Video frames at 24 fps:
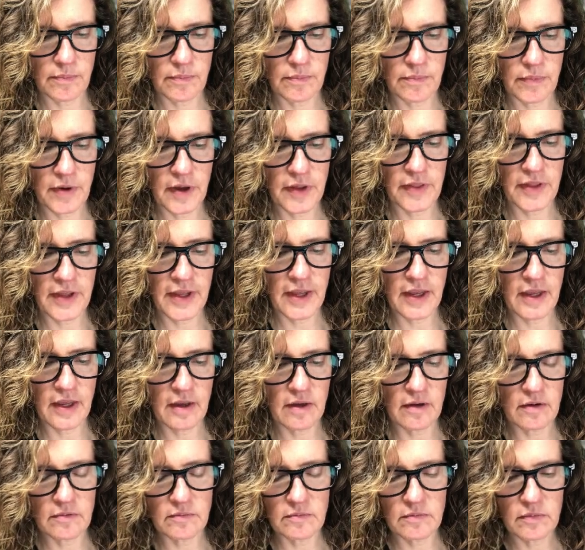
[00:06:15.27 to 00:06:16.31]
by the
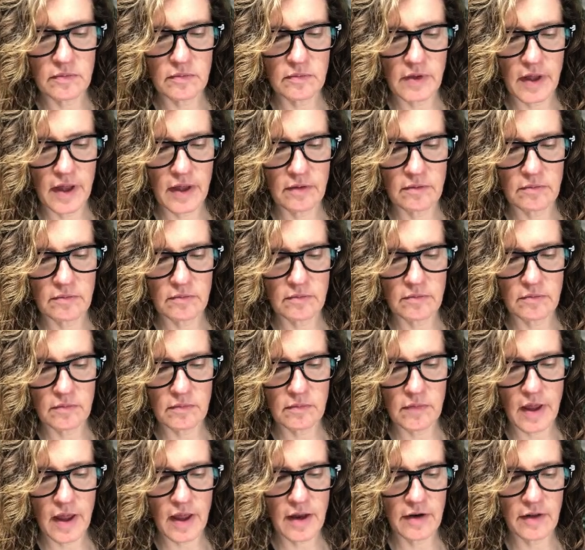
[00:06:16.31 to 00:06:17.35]

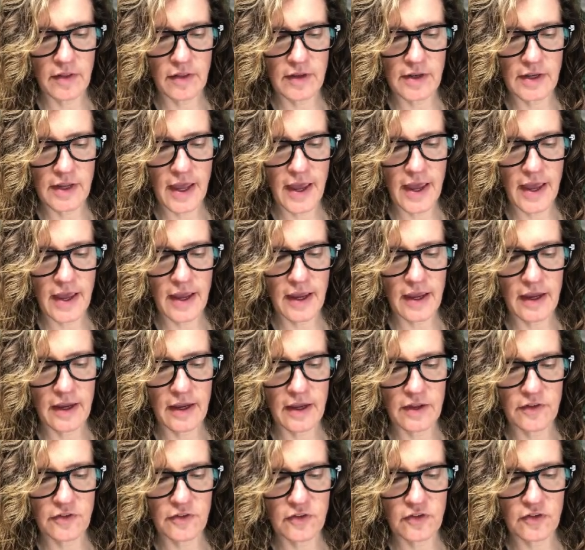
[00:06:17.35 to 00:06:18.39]
end of the day,
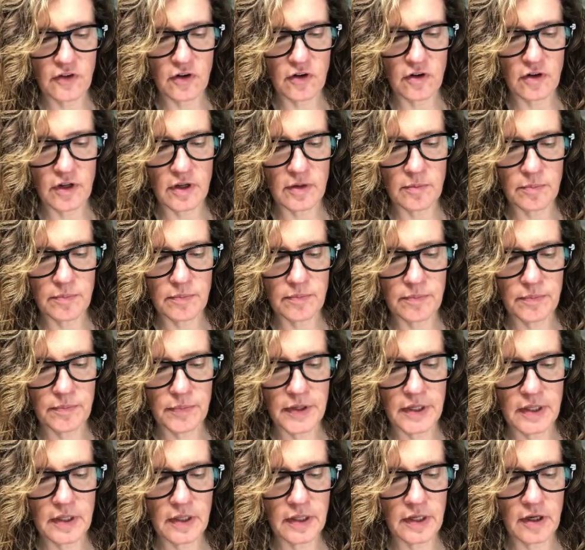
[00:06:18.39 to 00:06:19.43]
it started
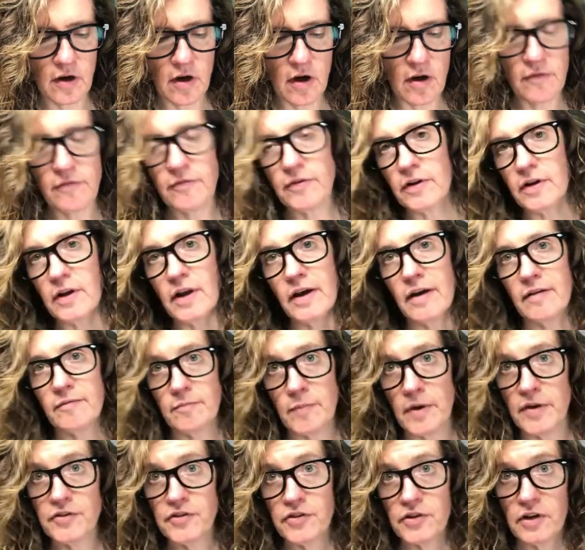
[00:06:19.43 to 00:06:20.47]
peeling off. And I've
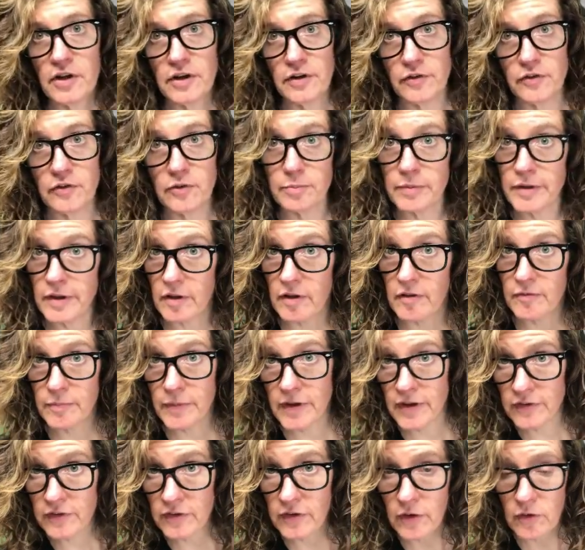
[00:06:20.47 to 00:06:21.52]
mentioned I use a peel-off
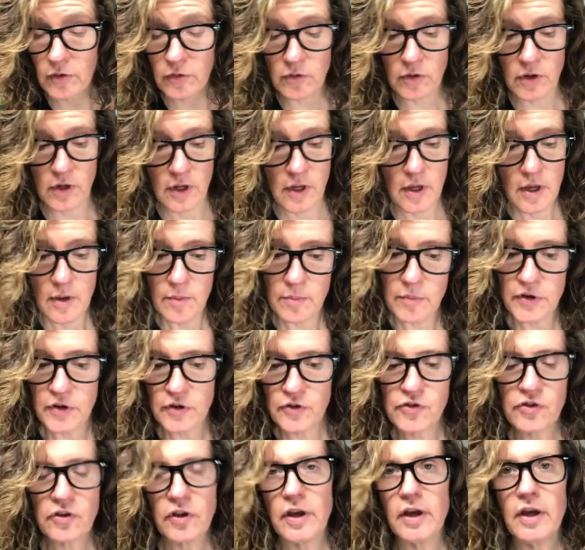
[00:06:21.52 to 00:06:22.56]
base coat, but
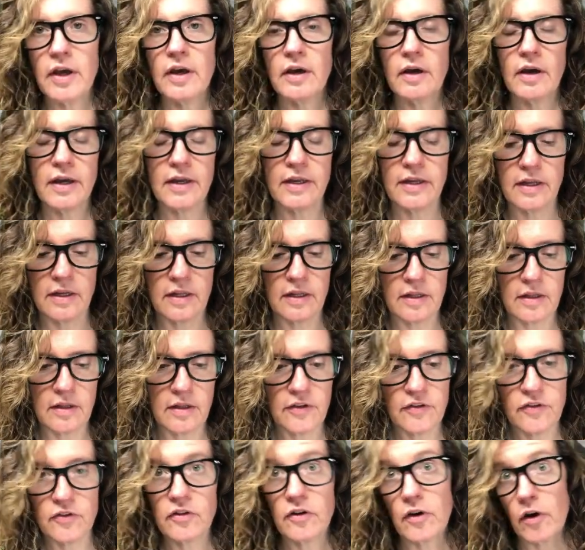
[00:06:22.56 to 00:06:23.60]
usually I can at
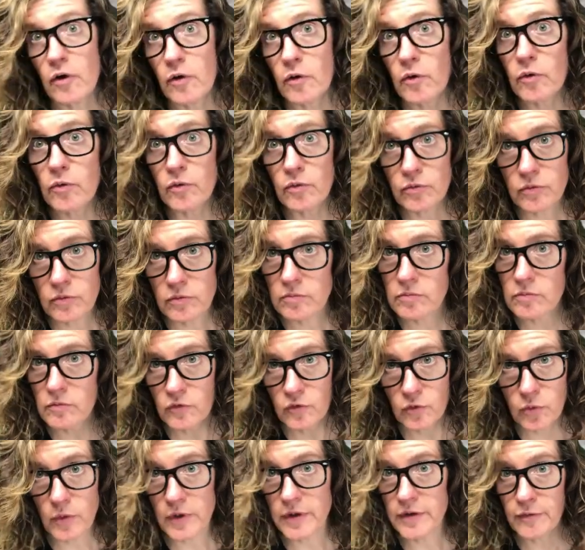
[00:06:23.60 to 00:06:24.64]
least go
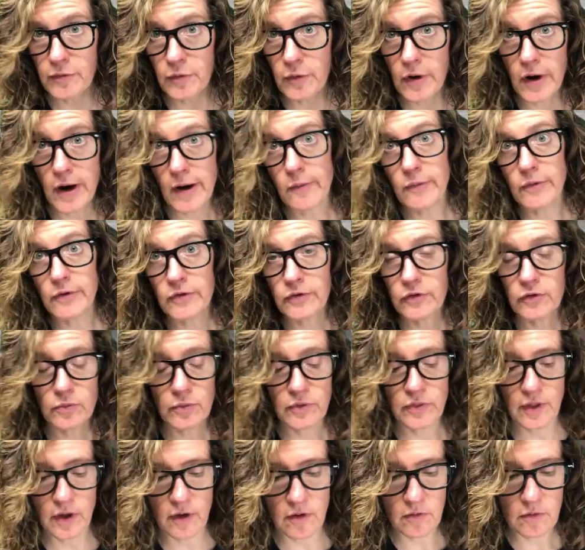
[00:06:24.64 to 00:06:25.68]
24 hours
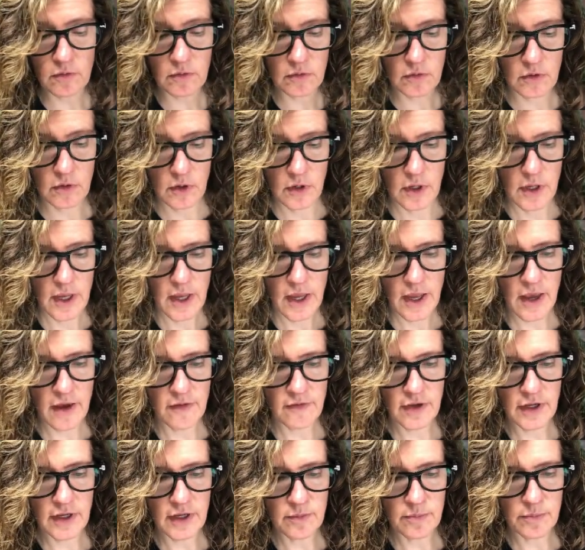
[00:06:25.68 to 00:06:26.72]
without
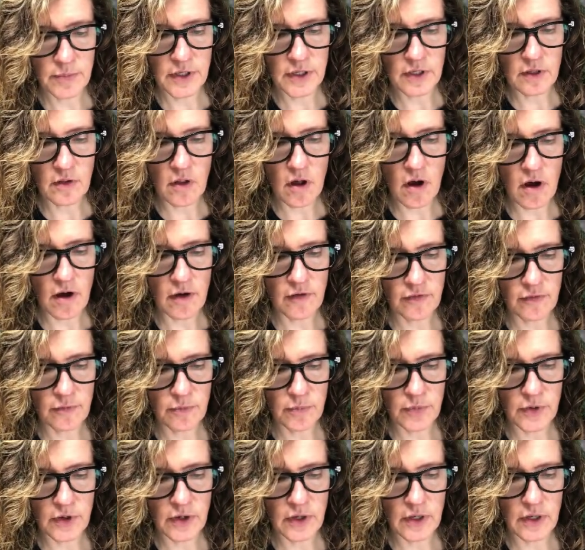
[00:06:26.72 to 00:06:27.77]
having it peel off.
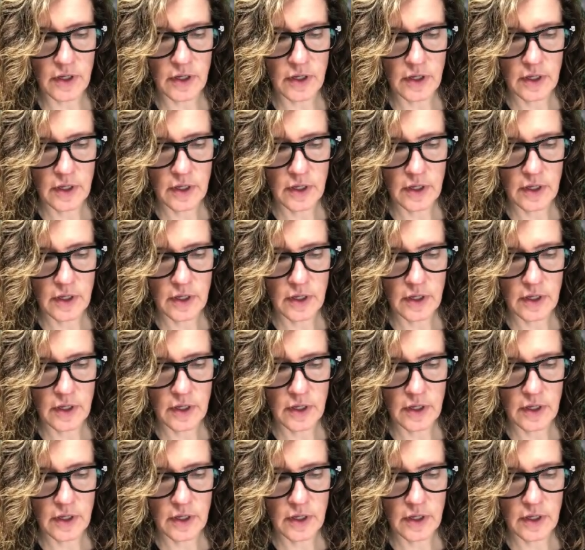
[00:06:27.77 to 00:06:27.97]
But